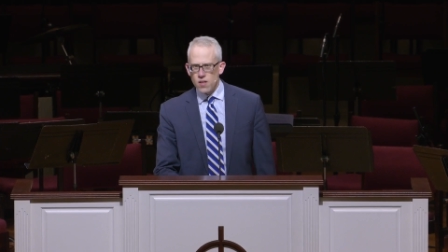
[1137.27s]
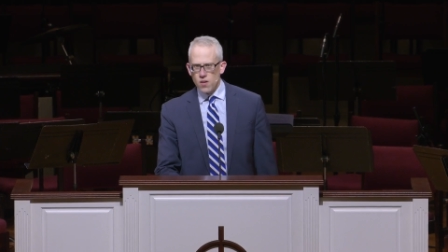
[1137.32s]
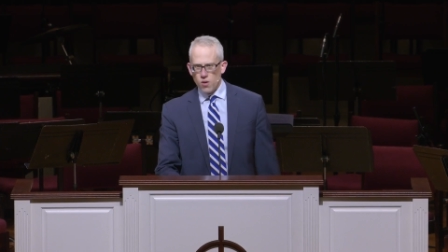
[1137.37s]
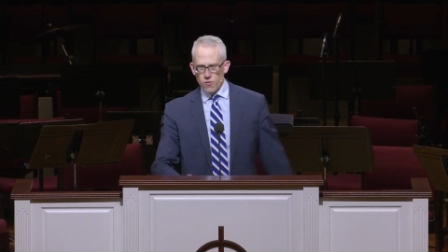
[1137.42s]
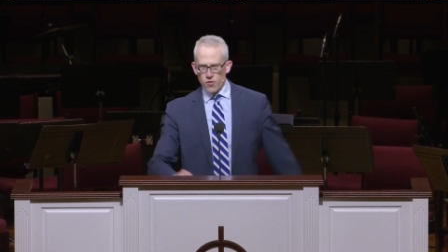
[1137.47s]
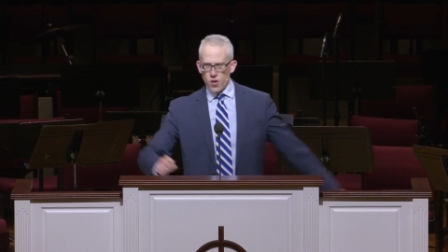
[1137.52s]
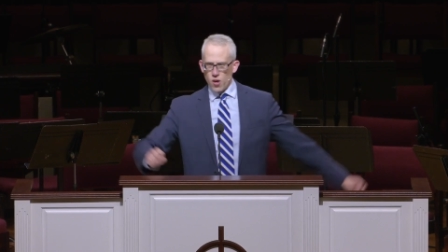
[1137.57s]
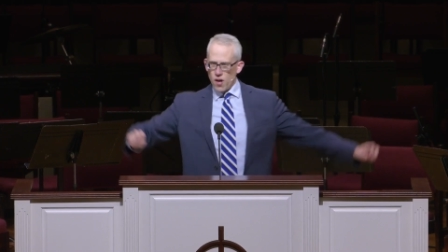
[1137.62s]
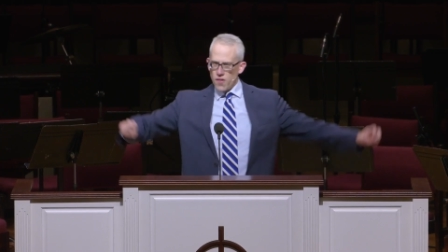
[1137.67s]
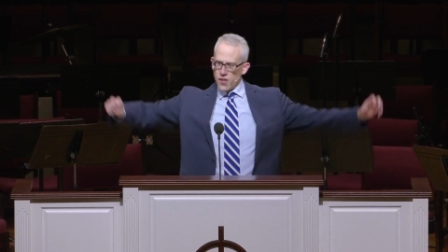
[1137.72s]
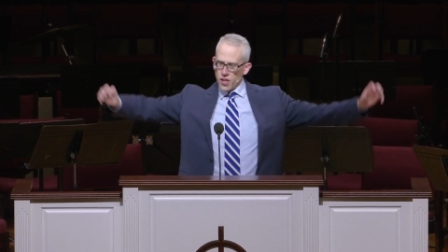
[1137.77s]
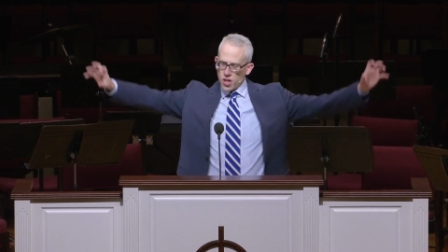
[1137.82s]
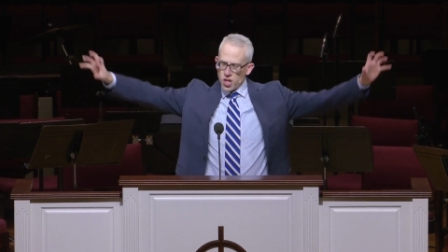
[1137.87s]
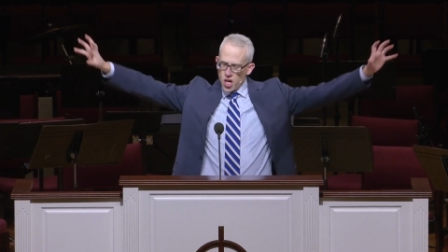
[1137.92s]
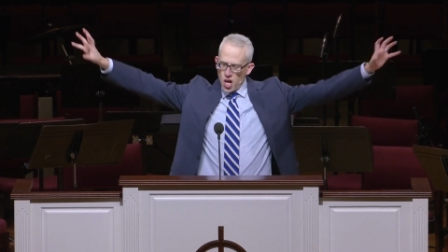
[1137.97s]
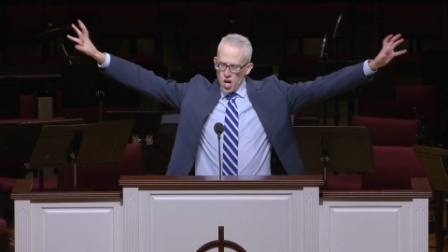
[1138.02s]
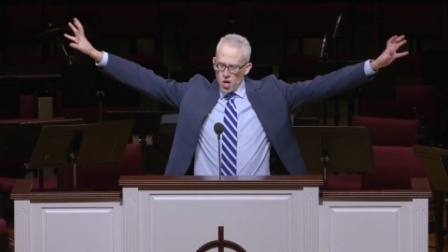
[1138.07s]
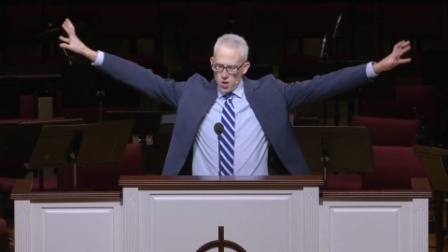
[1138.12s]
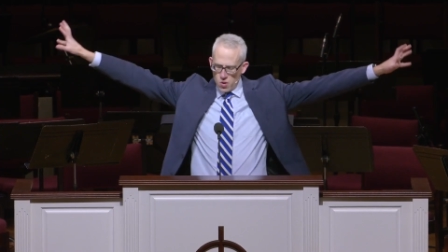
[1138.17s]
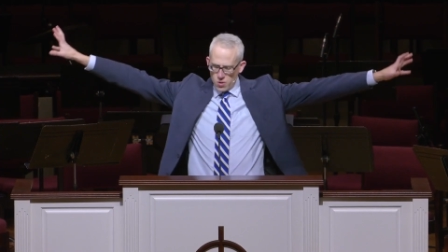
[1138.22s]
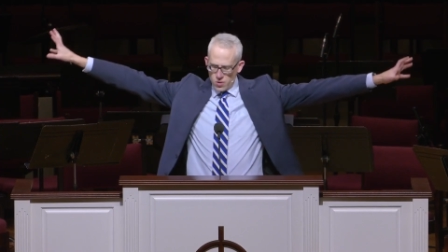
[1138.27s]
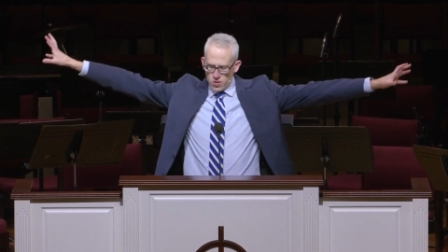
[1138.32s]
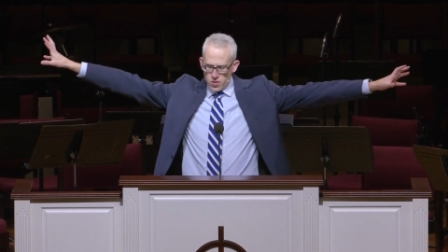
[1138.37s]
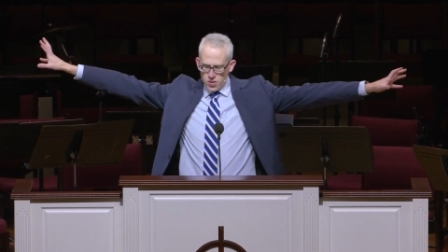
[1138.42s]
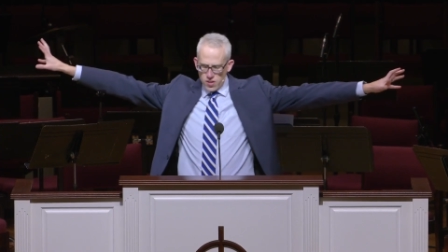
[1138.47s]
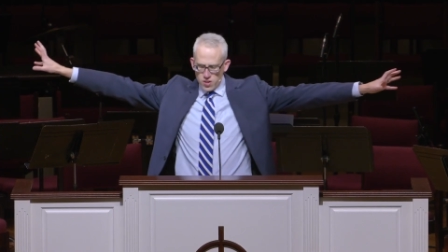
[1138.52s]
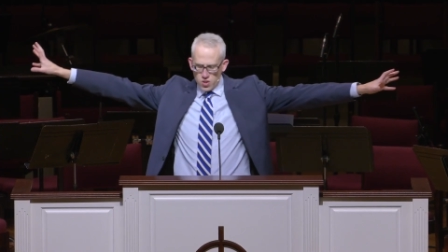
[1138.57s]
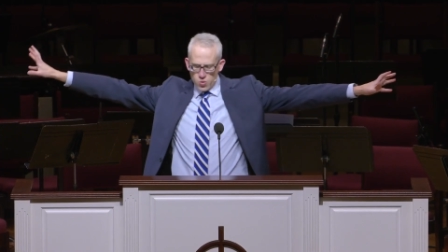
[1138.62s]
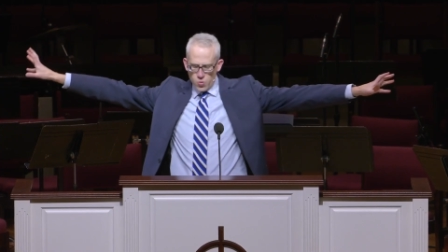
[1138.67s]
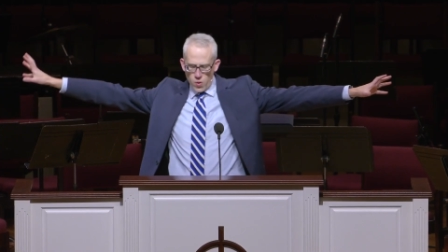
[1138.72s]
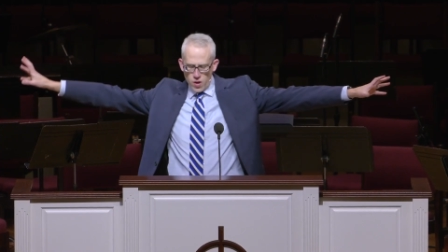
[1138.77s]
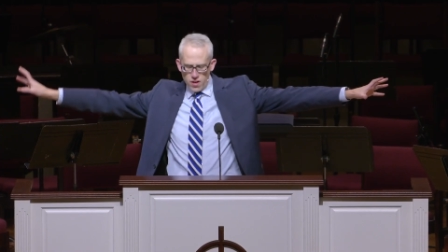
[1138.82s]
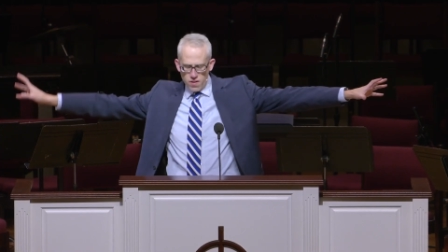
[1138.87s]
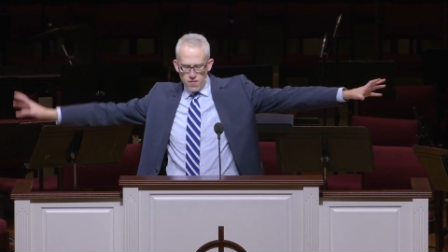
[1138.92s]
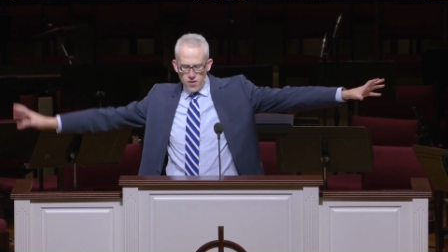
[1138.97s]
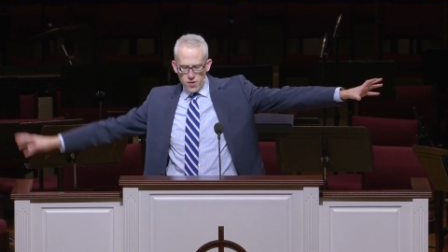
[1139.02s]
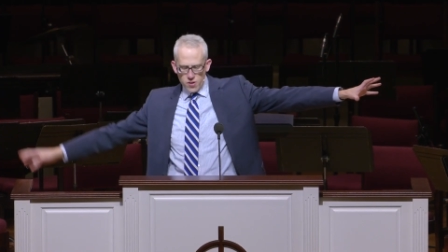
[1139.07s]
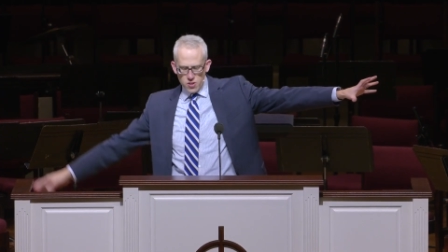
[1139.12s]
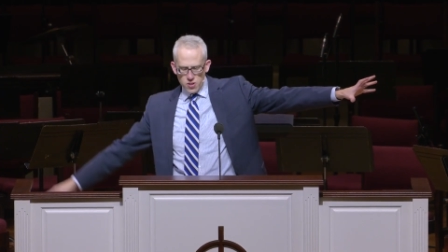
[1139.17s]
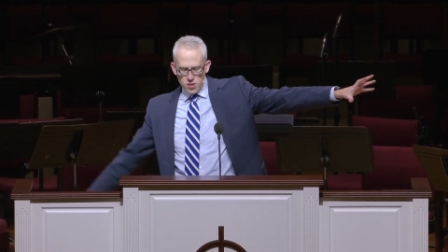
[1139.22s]
If you're on the coast, it's one
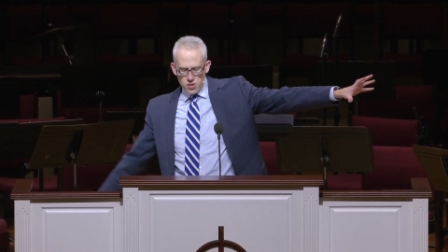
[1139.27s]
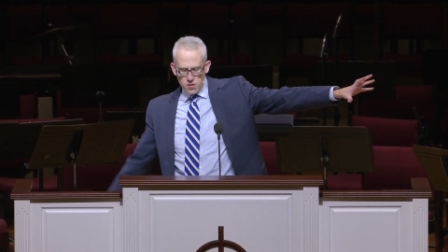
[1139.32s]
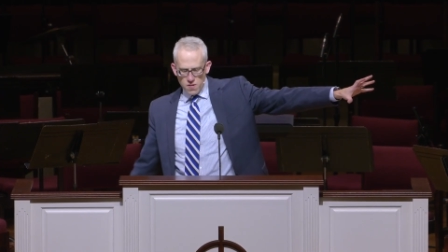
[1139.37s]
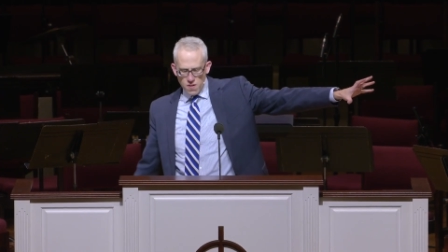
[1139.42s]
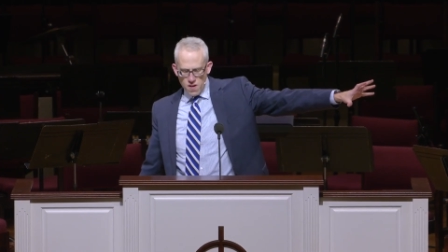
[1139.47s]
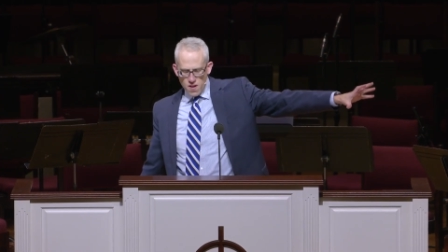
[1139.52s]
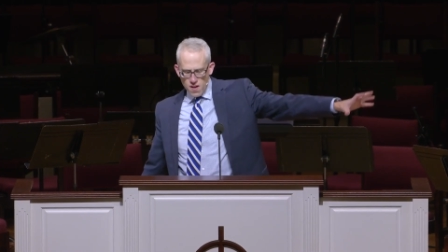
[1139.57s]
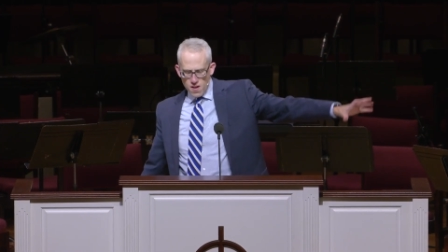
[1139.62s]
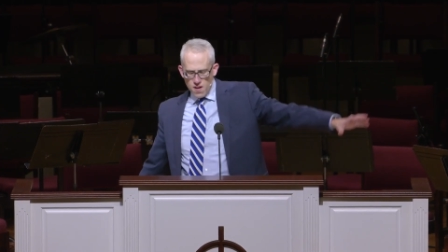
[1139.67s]
of those